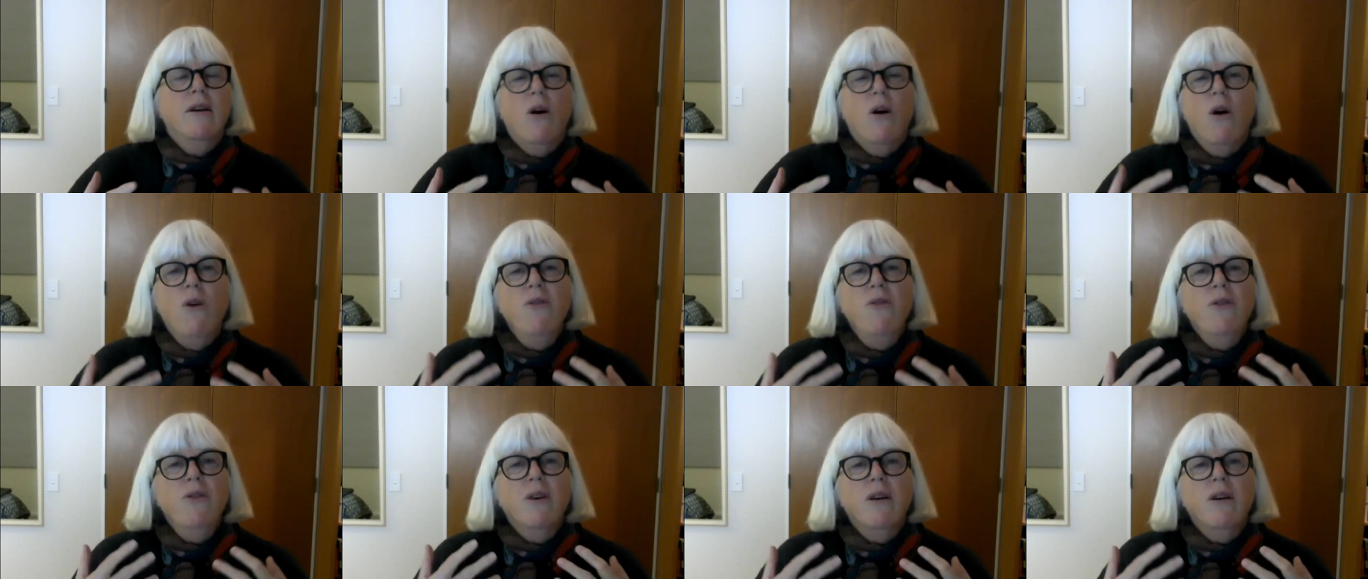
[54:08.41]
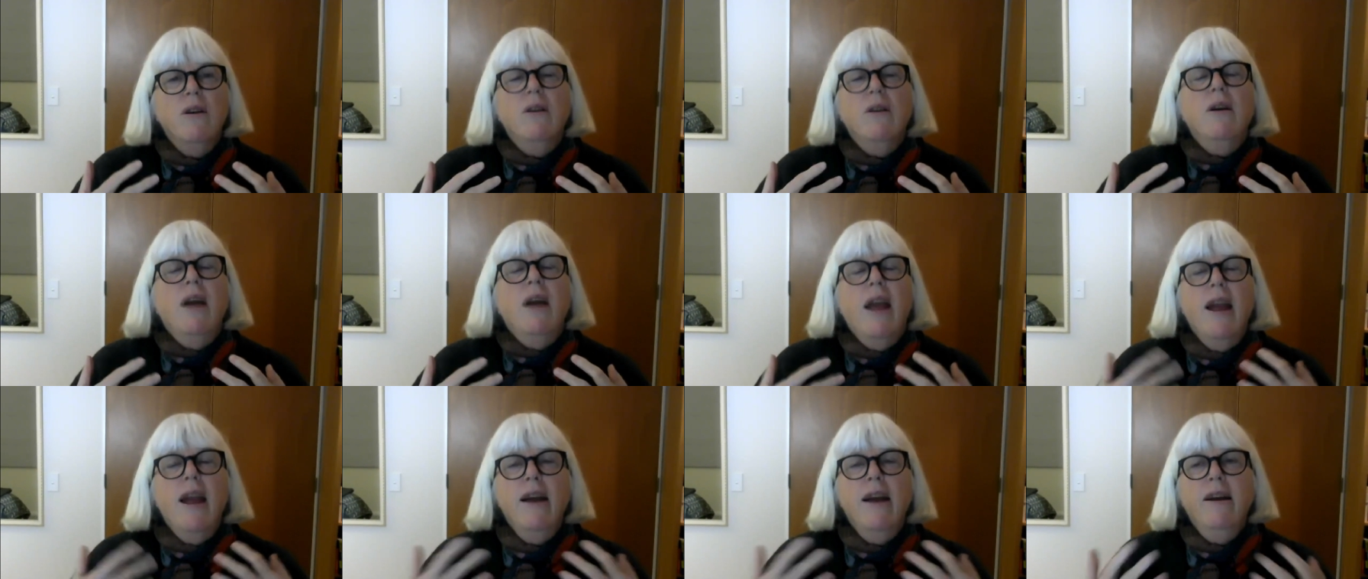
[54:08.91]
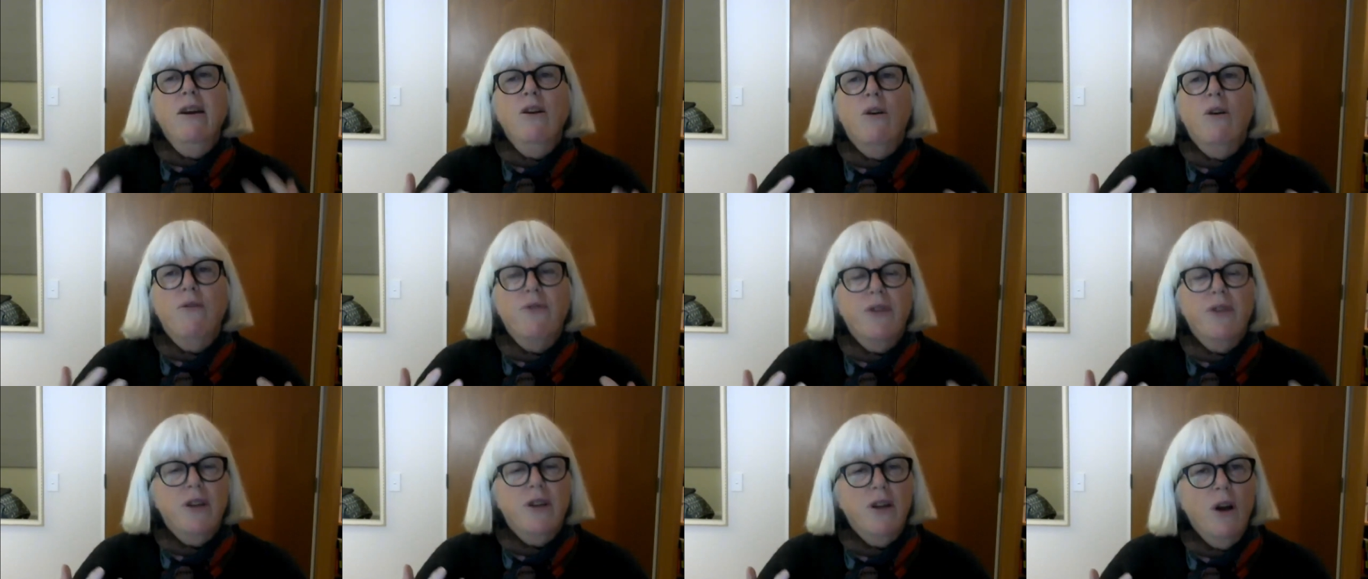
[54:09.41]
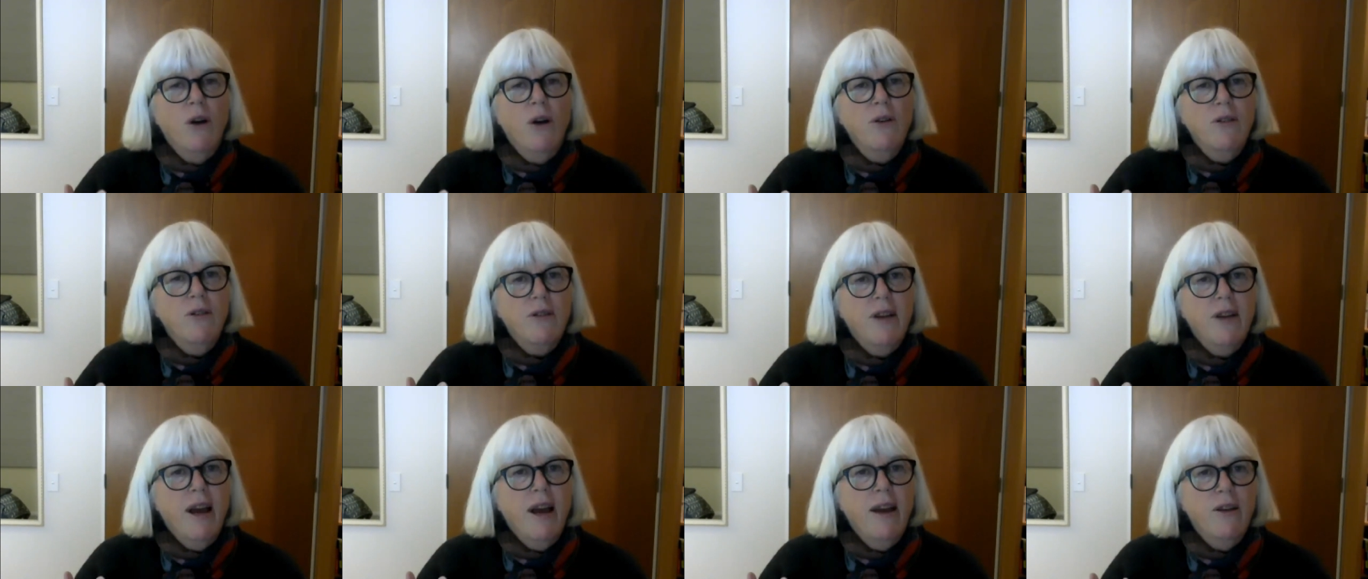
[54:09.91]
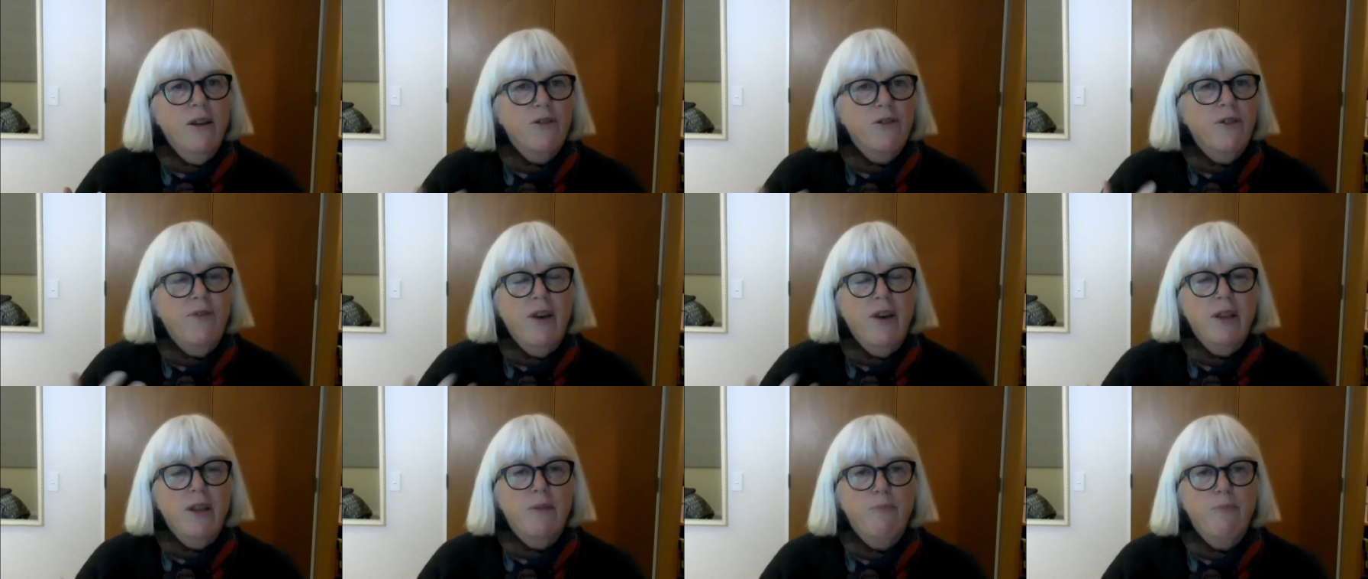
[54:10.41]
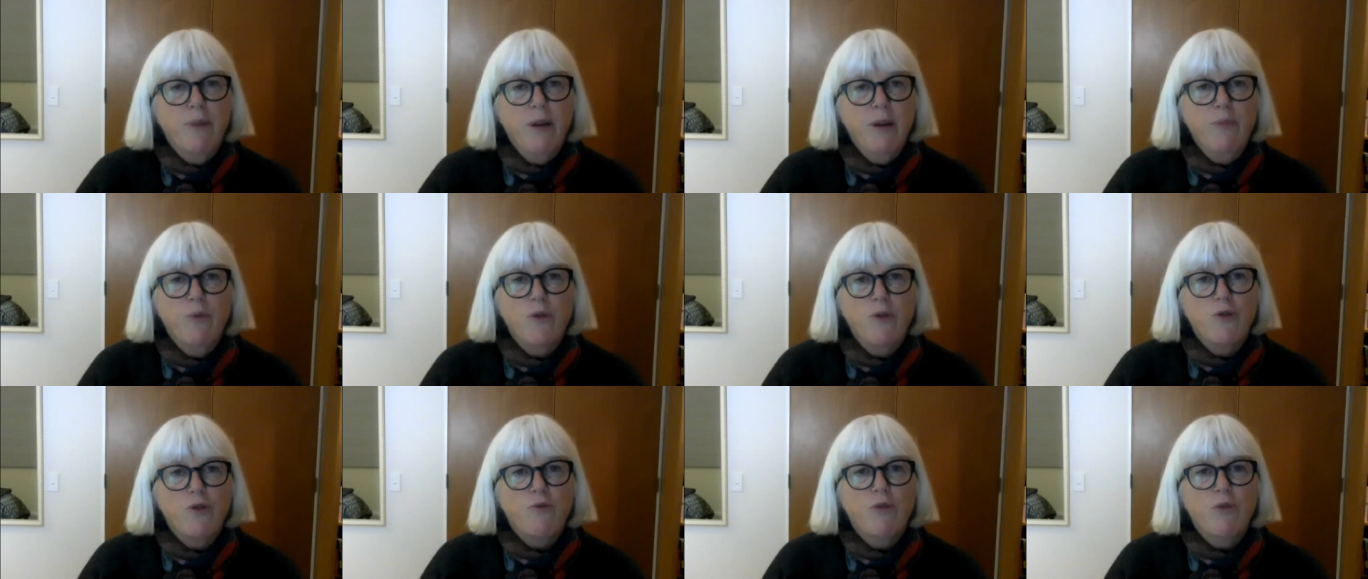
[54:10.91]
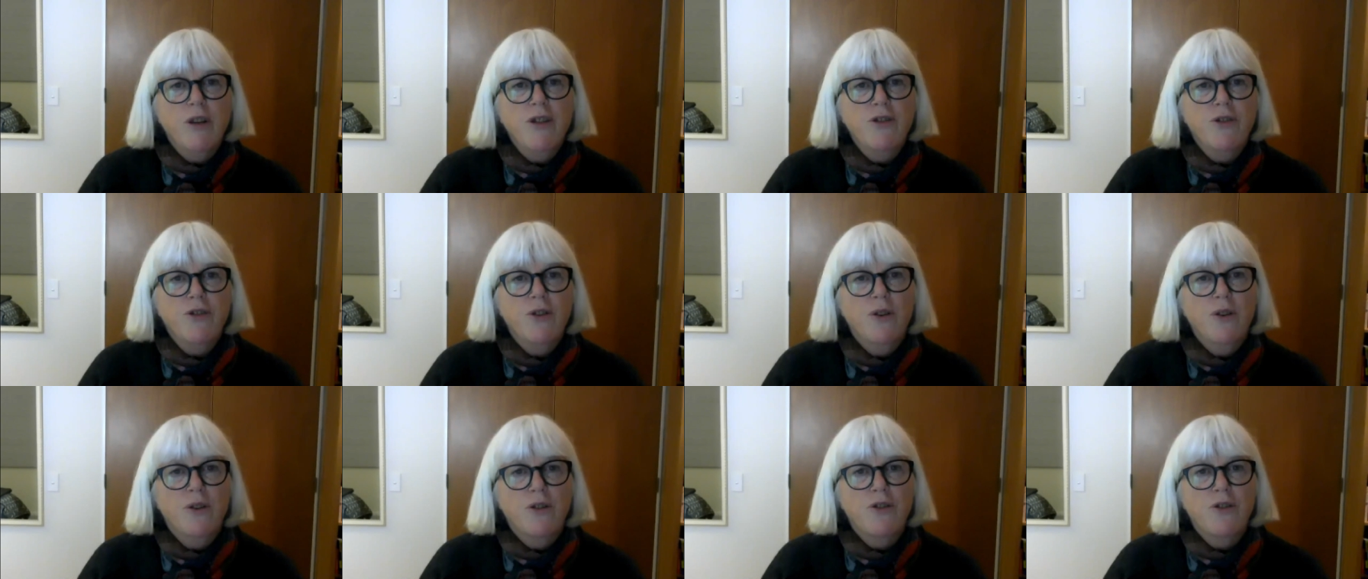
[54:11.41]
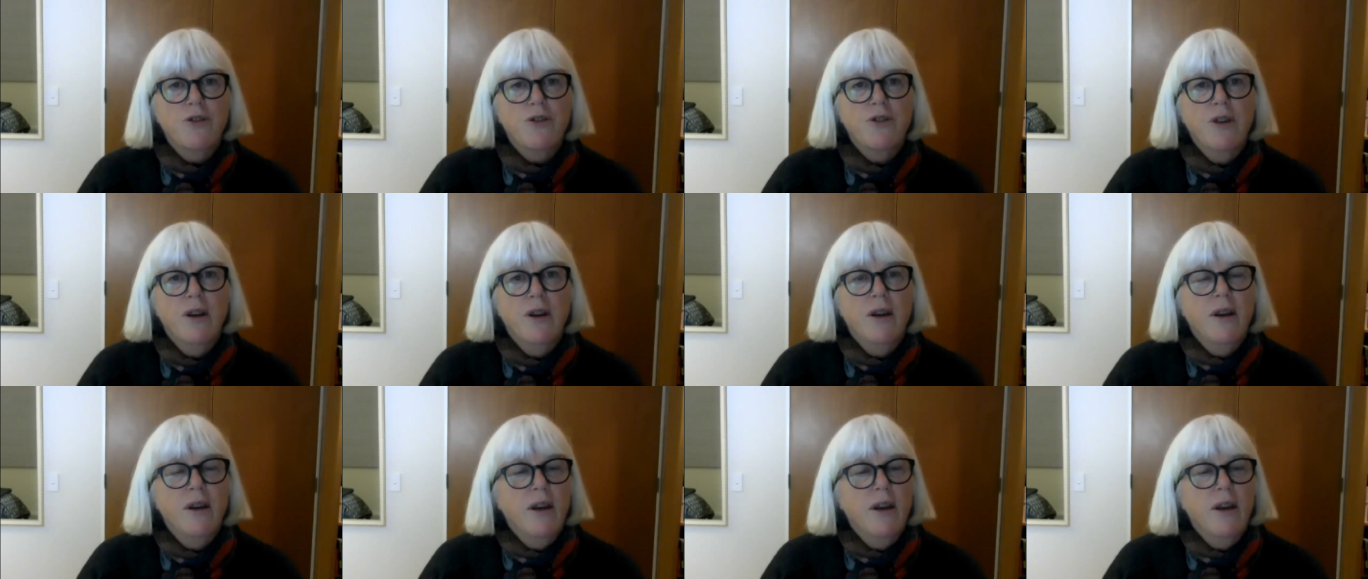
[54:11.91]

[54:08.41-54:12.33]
on hanging off the coattails of other people's research,